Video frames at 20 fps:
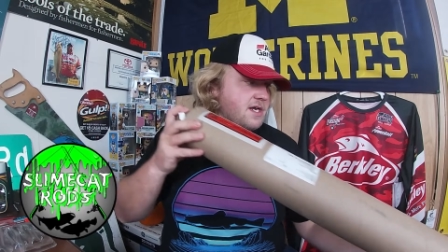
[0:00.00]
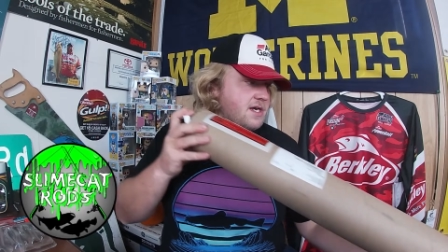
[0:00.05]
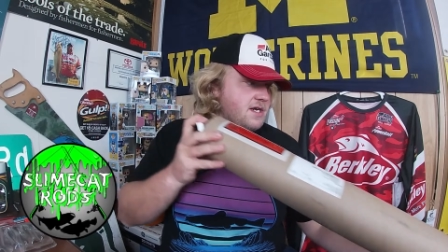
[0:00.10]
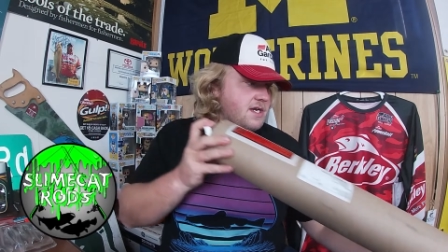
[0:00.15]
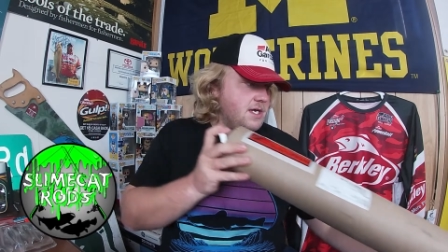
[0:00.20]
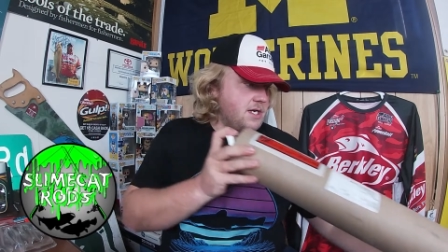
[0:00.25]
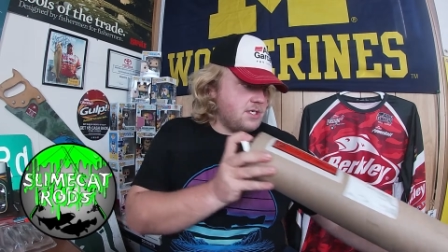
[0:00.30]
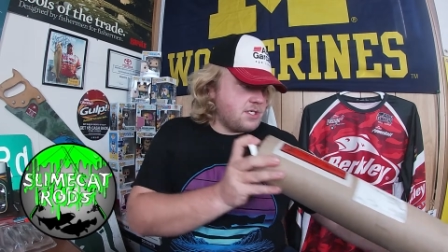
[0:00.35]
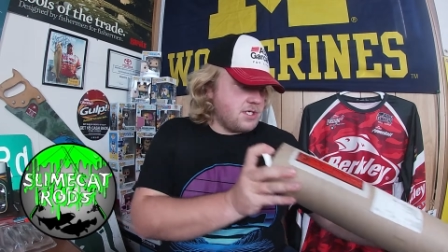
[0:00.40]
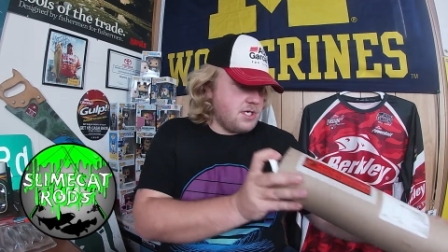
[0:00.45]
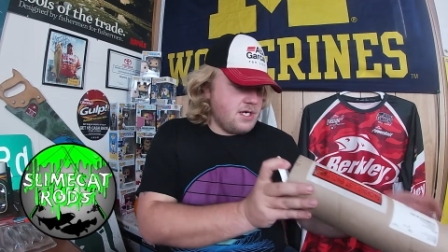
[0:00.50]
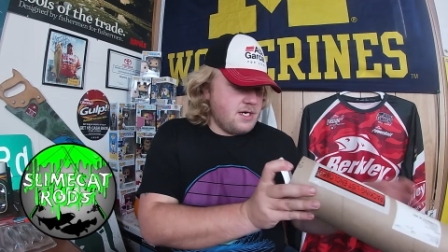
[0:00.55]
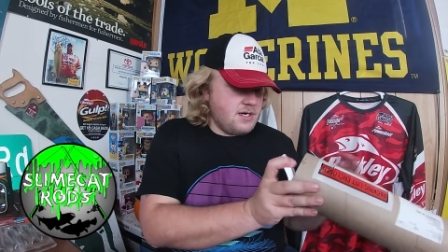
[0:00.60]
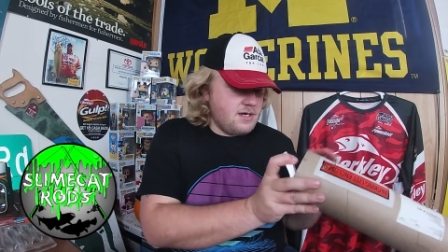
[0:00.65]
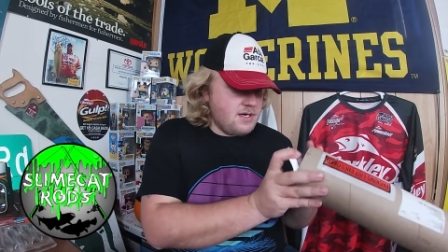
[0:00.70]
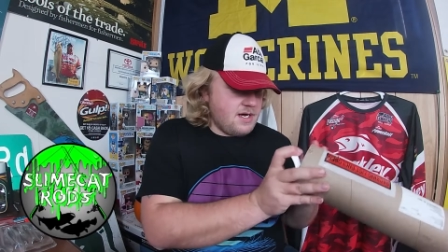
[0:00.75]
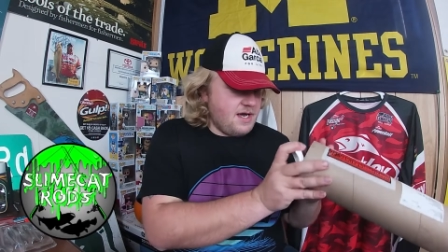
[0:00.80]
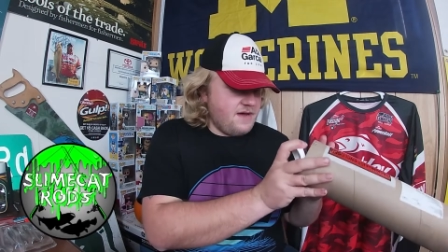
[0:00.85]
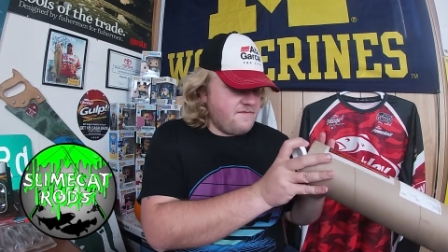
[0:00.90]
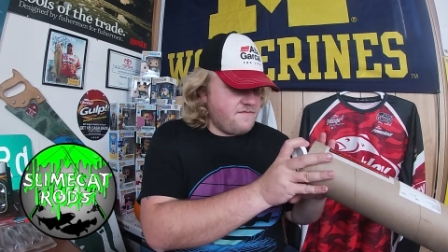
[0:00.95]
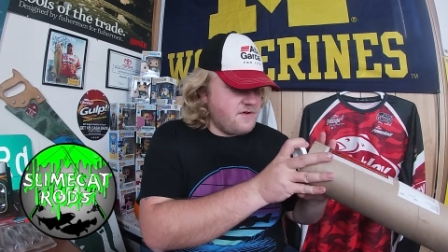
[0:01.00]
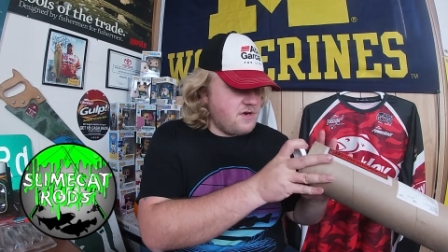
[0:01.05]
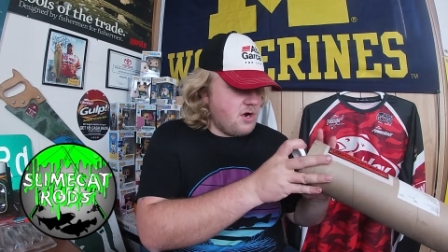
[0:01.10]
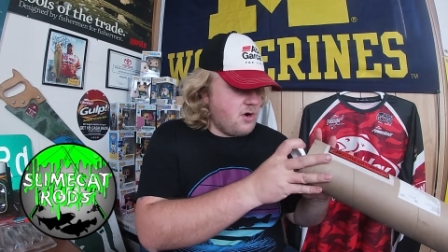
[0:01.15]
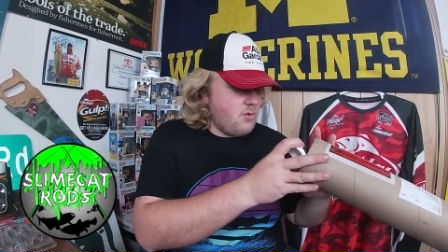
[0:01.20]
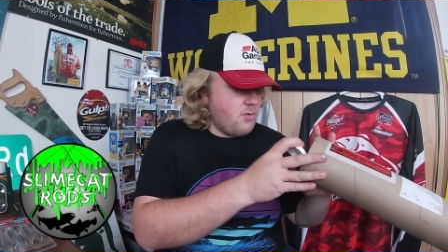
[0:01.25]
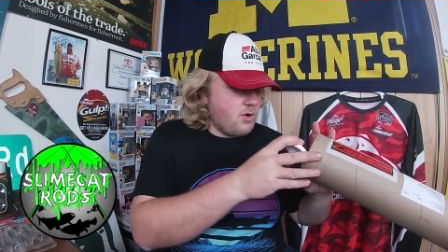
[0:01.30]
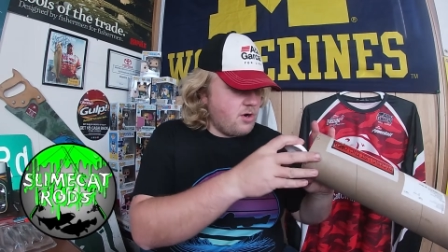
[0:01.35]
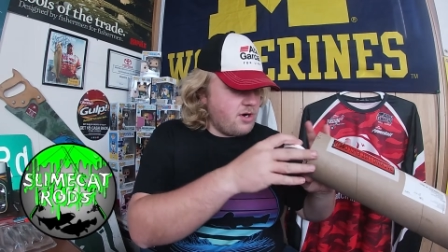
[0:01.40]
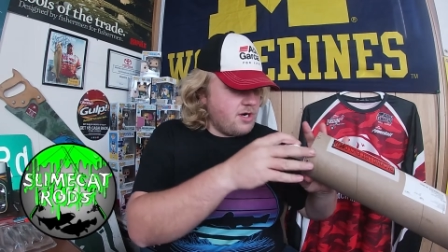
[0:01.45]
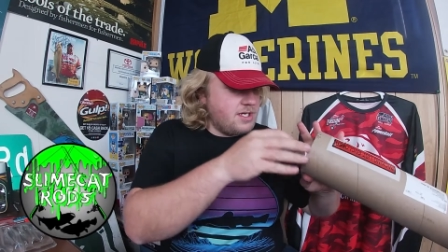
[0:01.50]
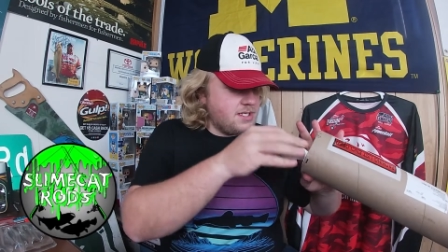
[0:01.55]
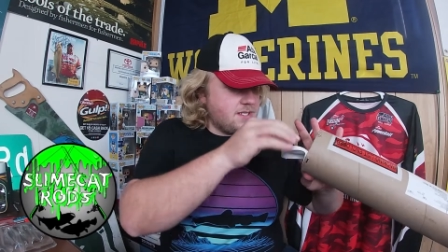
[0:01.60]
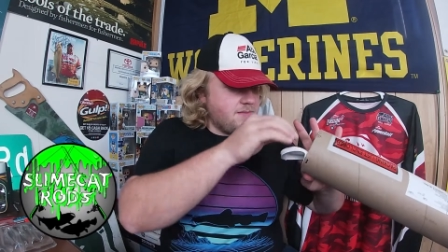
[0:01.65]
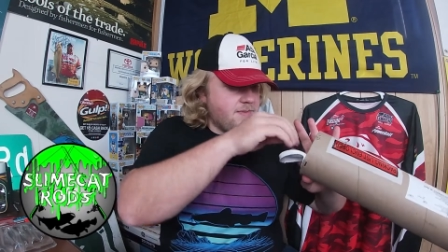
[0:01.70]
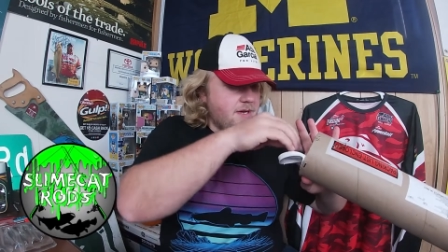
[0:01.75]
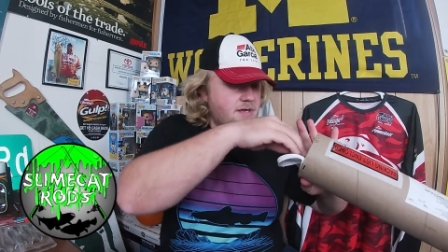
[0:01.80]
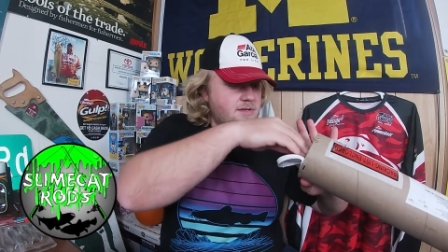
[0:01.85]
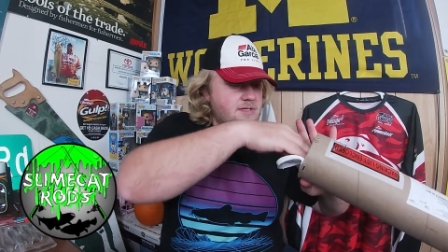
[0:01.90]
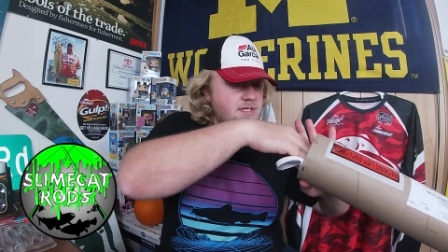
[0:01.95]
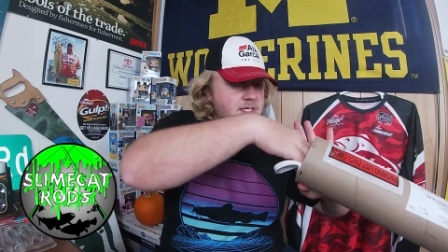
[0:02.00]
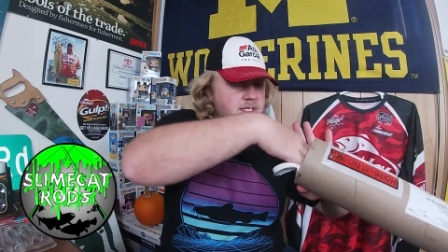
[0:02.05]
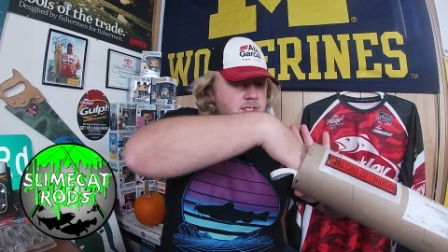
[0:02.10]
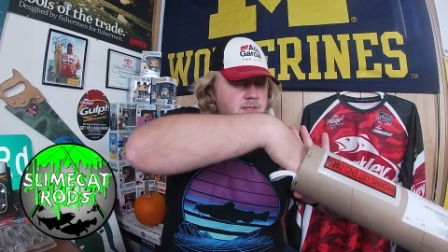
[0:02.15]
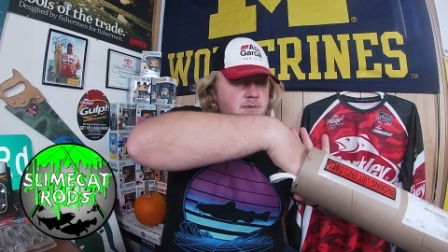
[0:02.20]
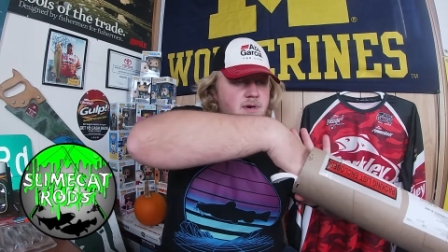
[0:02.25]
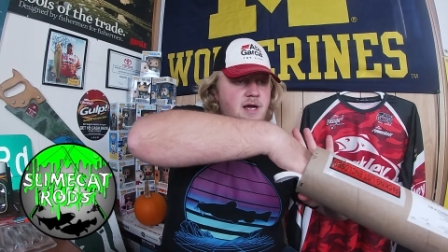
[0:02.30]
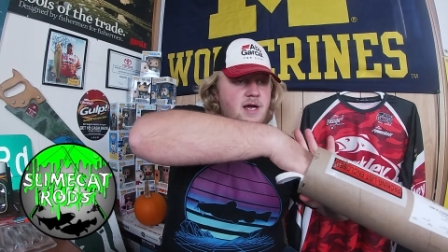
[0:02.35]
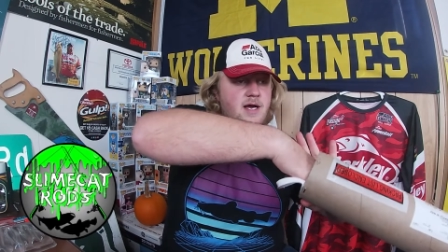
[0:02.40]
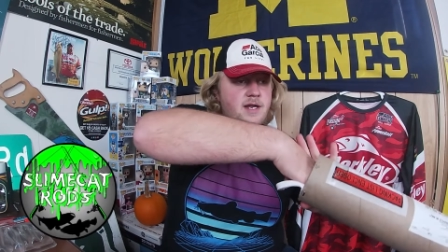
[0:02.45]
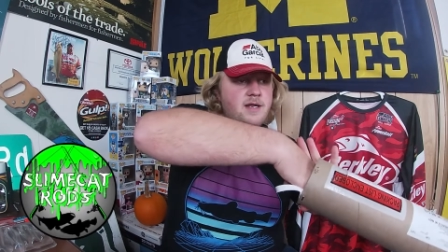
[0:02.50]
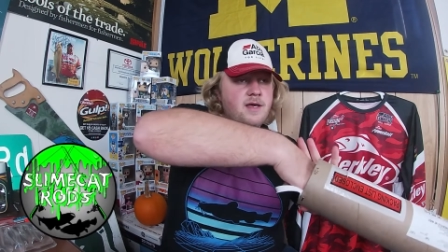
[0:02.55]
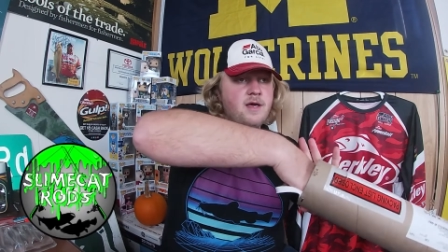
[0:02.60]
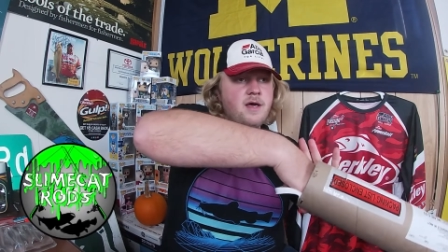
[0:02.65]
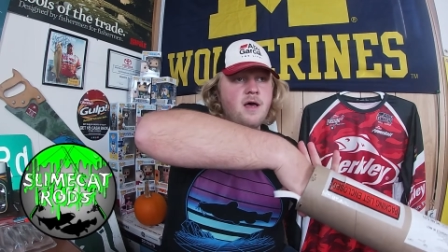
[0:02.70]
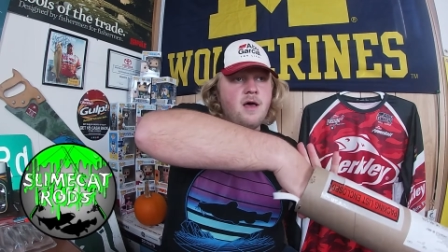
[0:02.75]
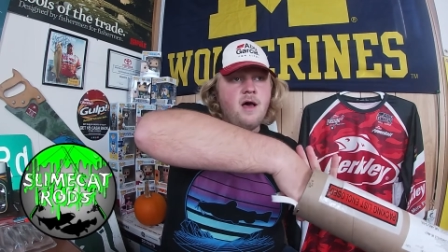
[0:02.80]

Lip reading: condition. I have no worries about this rod.